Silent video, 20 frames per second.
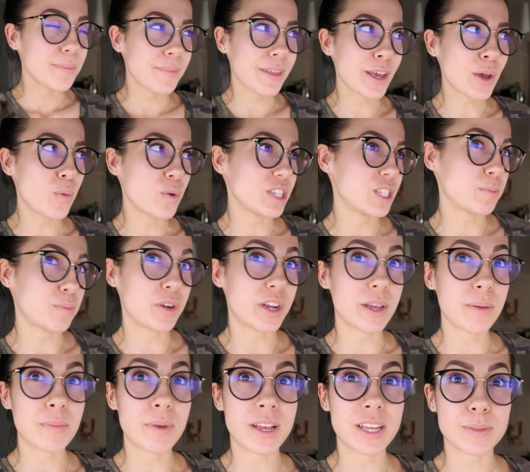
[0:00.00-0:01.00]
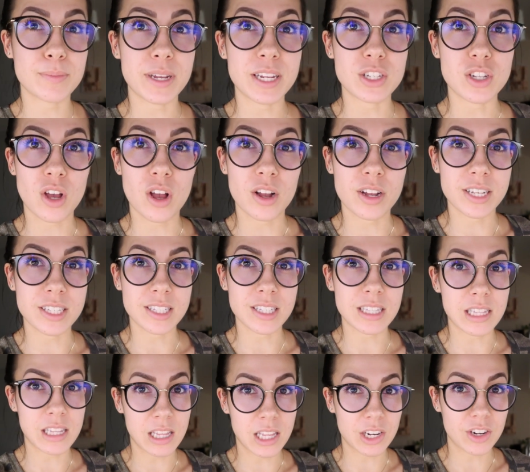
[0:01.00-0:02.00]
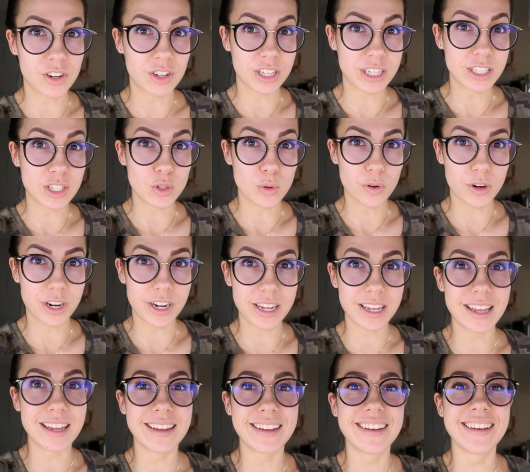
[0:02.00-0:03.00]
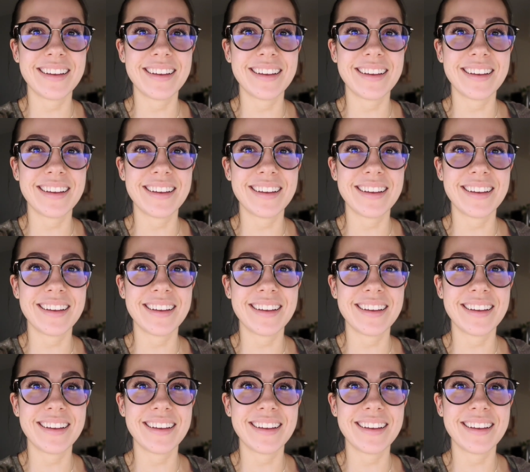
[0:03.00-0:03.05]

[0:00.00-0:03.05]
Like whispering because my dog is literally snoring.